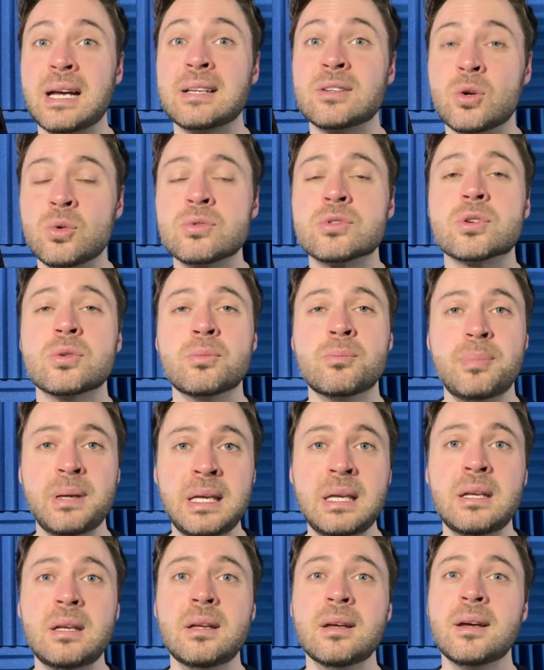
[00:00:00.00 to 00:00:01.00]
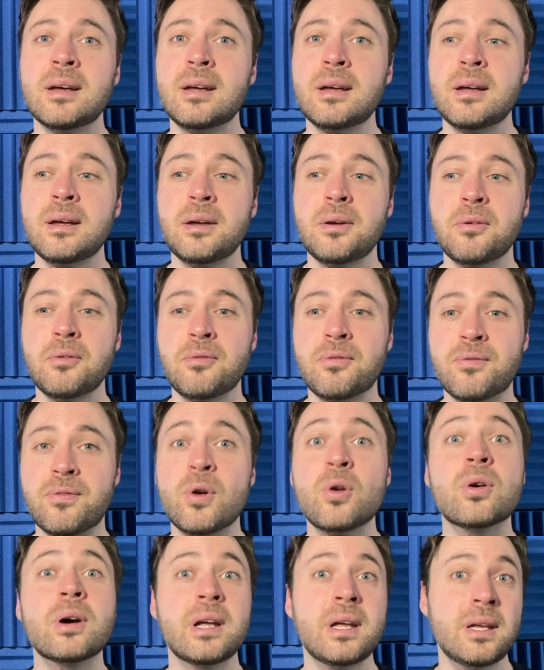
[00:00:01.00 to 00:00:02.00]
and also be
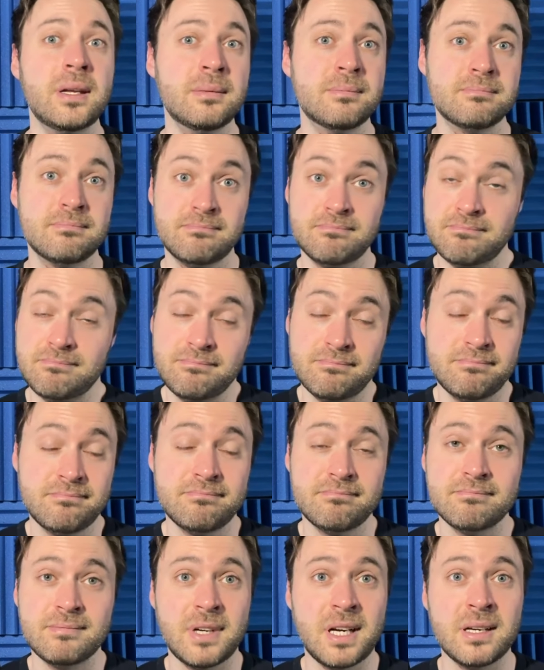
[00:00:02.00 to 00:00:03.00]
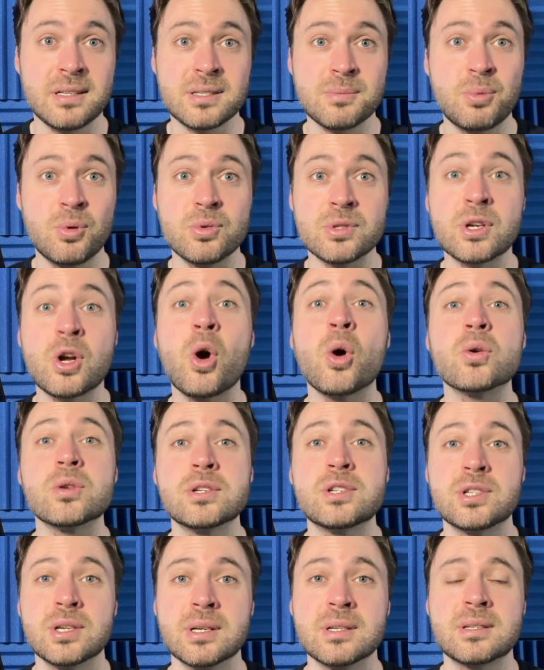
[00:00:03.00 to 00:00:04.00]
fully, I suppose,
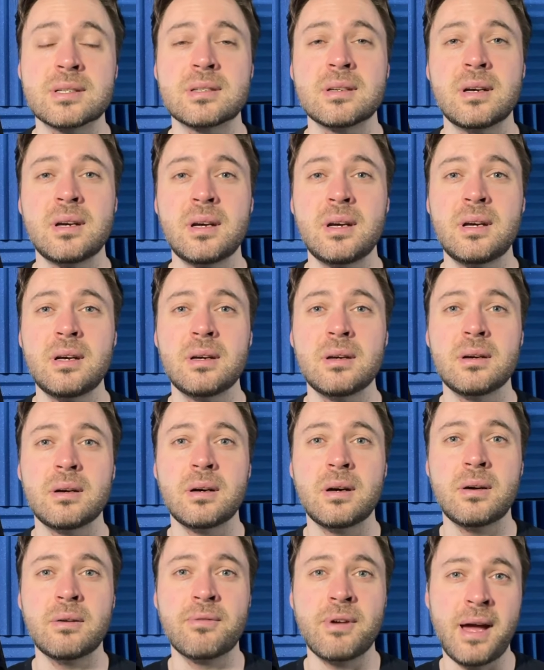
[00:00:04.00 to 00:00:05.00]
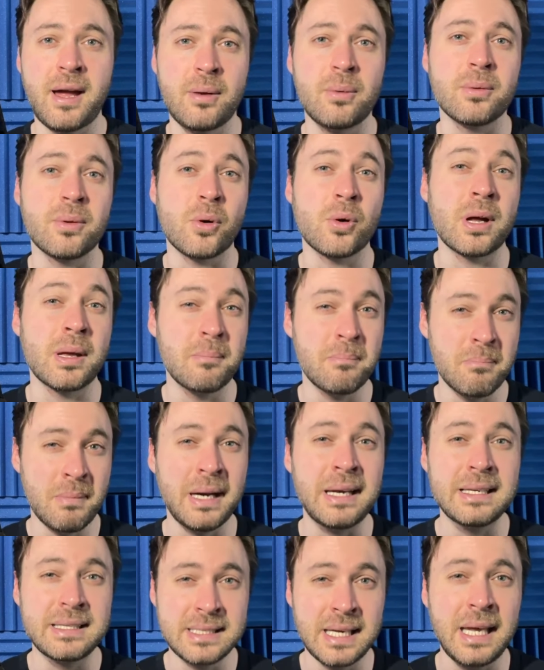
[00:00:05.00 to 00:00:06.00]
conscious of how long it
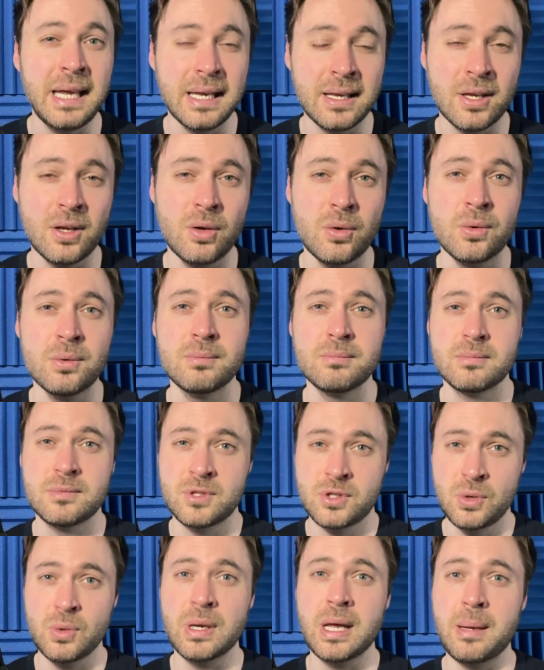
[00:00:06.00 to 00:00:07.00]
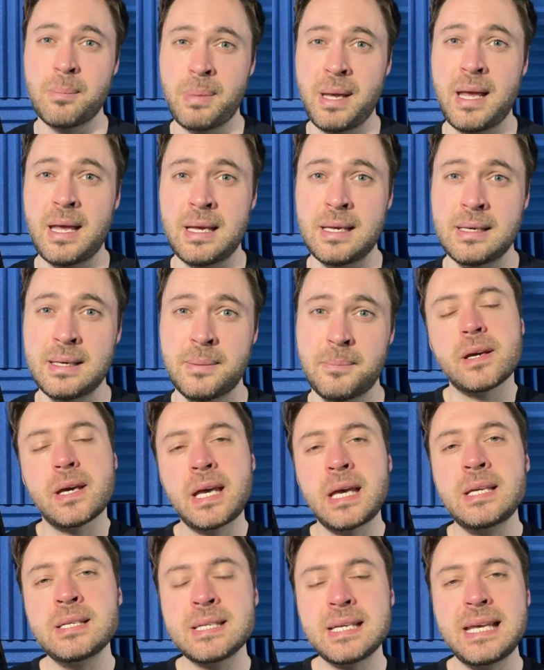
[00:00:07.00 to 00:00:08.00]
might take to get paid.
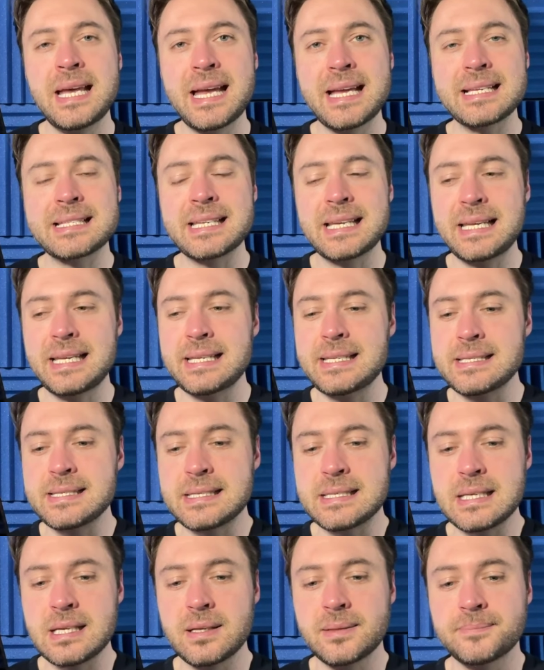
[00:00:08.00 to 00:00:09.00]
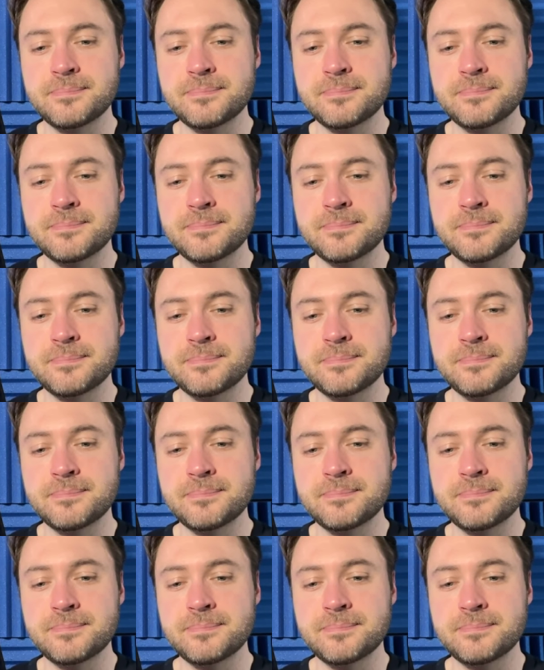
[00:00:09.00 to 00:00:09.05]
ACX is...